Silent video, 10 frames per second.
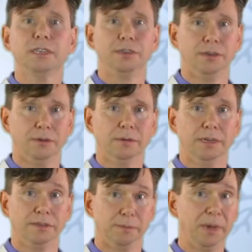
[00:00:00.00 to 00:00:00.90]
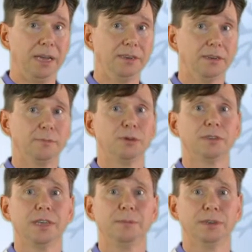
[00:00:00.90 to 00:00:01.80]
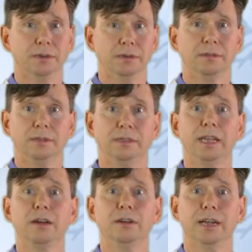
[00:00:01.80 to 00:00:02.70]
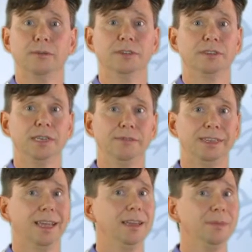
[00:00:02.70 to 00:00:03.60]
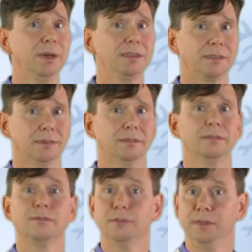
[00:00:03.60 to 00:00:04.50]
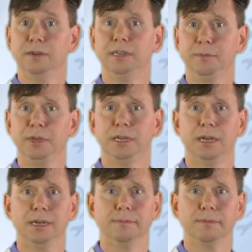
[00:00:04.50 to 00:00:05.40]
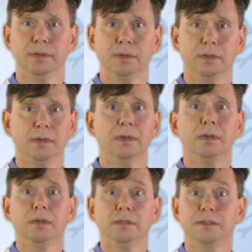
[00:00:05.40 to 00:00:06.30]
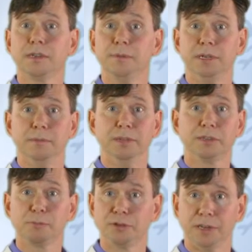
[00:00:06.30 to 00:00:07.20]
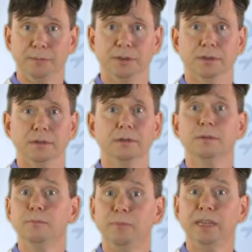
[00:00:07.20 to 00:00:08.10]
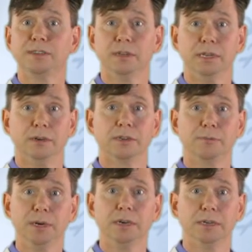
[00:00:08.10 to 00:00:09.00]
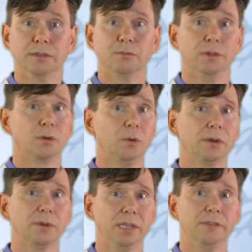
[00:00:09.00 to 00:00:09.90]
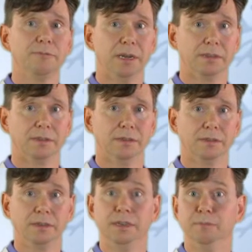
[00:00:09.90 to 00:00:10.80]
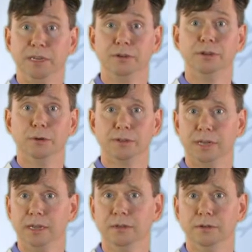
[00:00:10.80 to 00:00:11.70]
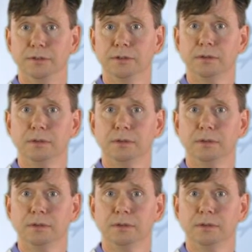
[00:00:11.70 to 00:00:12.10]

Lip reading: issue is the patient perception that they are not receiving any medicine from their DPI. This could be a misperception based on their experience with quick relief medicines in metered dose inhalers.